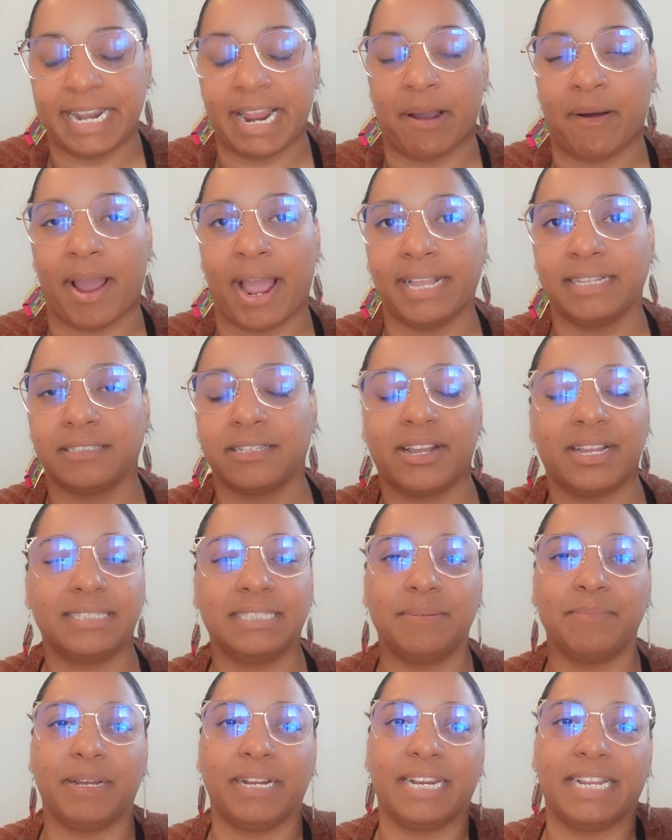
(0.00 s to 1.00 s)
Now, I saw
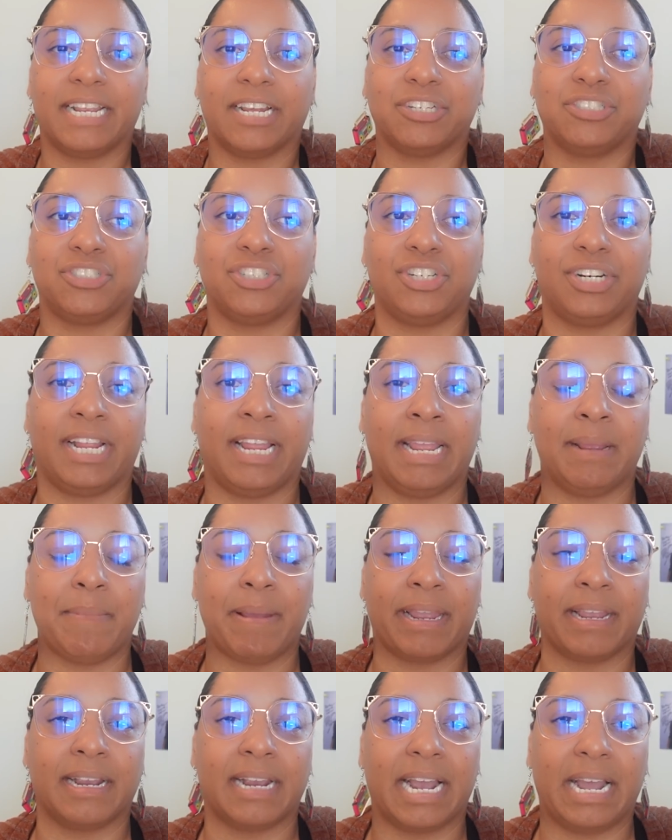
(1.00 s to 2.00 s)
somebody yesterday
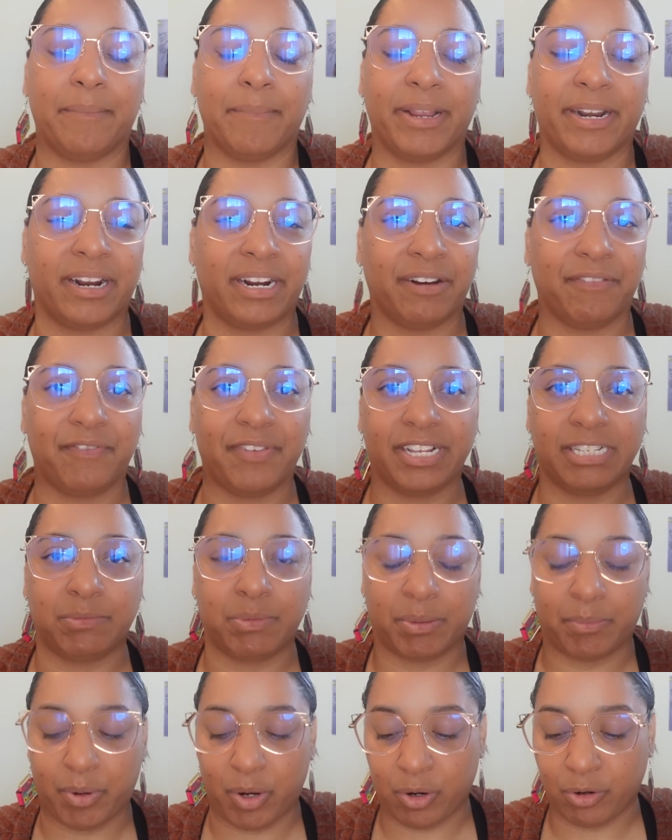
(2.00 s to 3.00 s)
make a comment on a
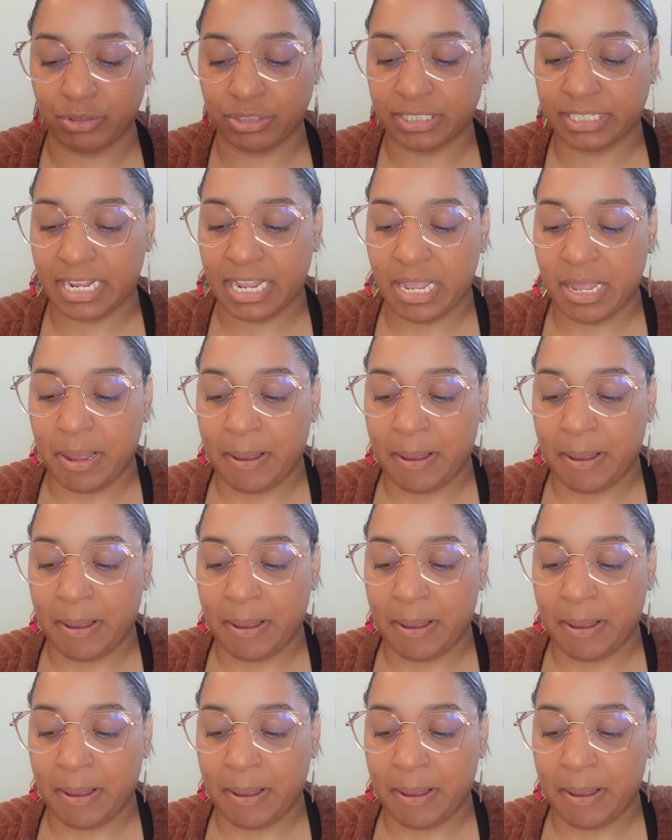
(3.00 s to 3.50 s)
Facebook post